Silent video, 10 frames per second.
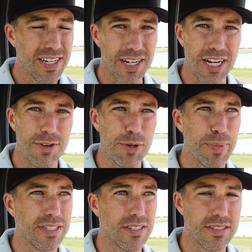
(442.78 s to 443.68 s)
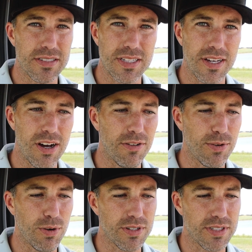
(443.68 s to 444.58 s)
You cover your bases, you see the golf
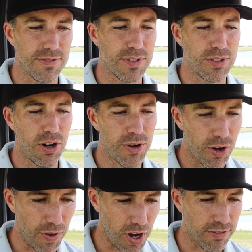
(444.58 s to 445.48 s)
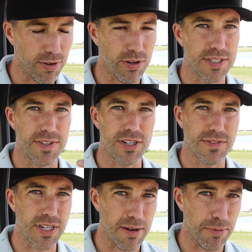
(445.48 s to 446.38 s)
course if you don't know the golf course, if you don't have
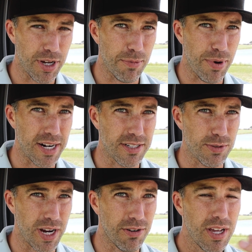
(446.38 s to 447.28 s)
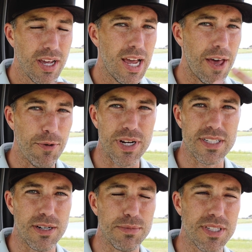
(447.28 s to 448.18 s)
time to play a practice round. And the
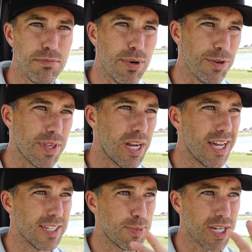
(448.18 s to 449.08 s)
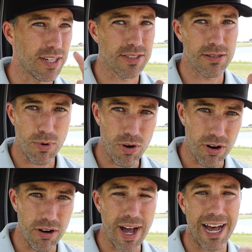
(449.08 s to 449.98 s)
reason I'm seeing both today is because
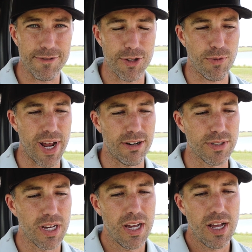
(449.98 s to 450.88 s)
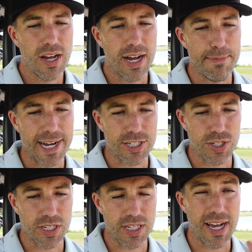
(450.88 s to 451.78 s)
tomorrow, after the round, I'm
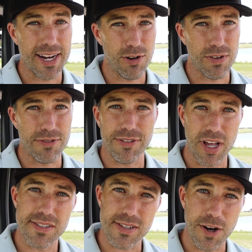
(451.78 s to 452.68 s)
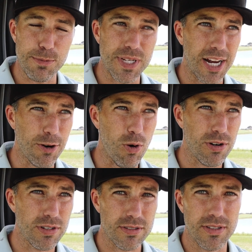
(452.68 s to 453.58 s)
actually heading over to Flight Scope's
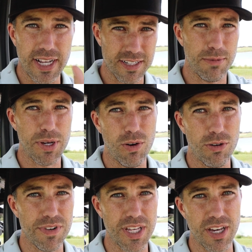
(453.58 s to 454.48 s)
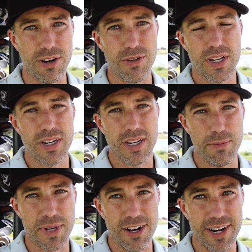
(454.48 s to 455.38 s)
headquarters, and that's gonna be a whole video
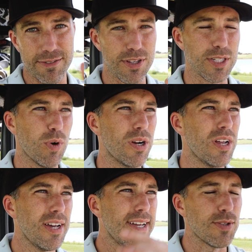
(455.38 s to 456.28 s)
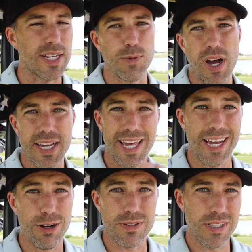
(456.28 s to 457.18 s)
coming out after this one. So that's why I
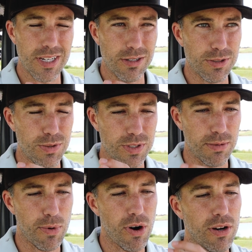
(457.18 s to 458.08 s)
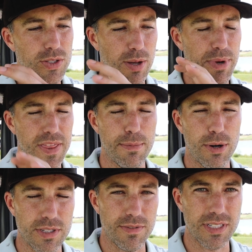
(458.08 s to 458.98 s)
can't go see Eagle Dunes tomorrow. So I made the
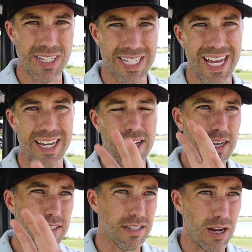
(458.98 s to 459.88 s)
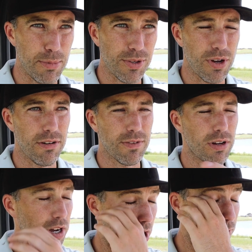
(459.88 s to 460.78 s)
most of it today, saw both
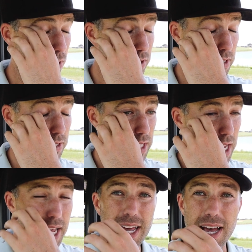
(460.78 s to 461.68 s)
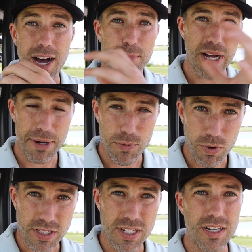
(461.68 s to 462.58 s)
golf courses, got my
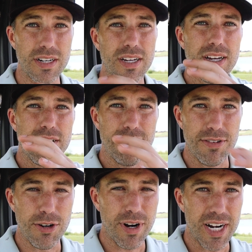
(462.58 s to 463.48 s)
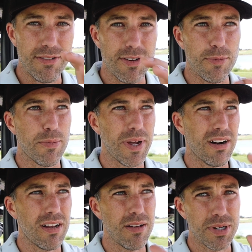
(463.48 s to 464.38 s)
work done, feel ready, feel
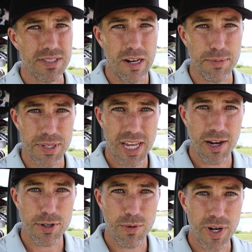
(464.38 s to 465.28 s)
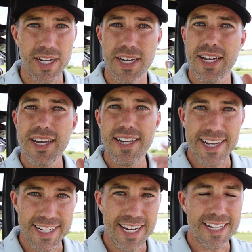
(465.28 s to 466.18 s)
prepared, but it's time to put the camera away
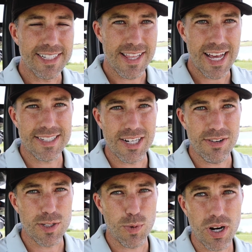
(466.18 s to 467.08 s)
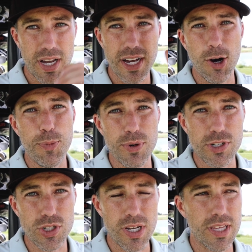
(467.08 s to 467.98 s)
and get to that serious work. I hope you
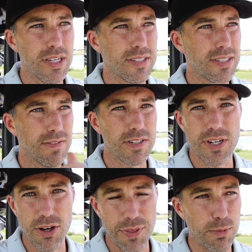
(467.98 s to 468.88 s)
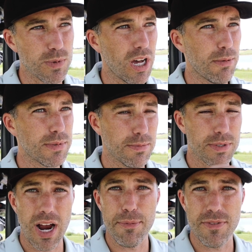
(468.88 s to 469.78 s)
enjoyed this. Give this video a thumbs up,
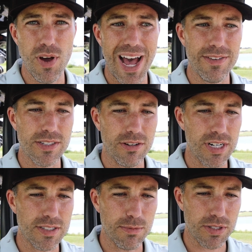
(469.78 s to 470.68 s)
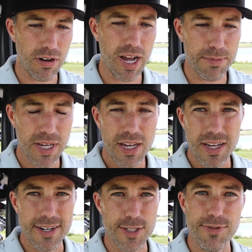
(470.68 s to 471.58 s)
subscribe if you haven't already subscribed,
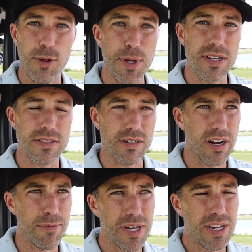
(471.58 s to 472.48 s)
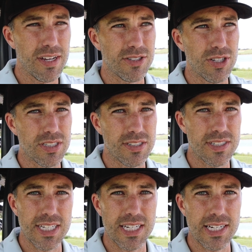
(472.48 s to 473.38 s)
and just follow me on Instagram so you can
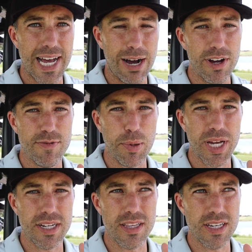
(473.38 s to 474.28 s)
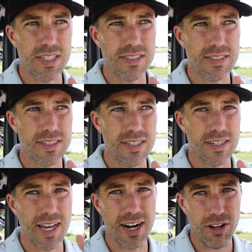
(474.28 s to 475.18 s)
see how I've played in these,
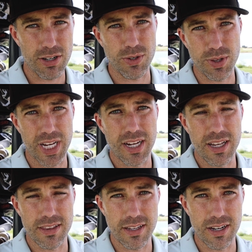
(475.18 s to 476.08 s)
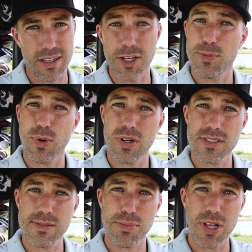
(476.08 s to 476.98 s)
and I'll also link the
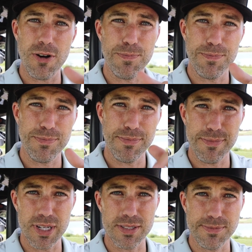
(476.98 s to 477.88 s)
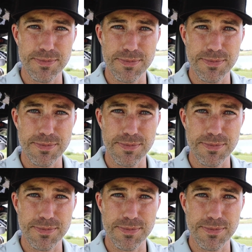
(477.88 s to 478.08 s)
leaderboards below. Peace.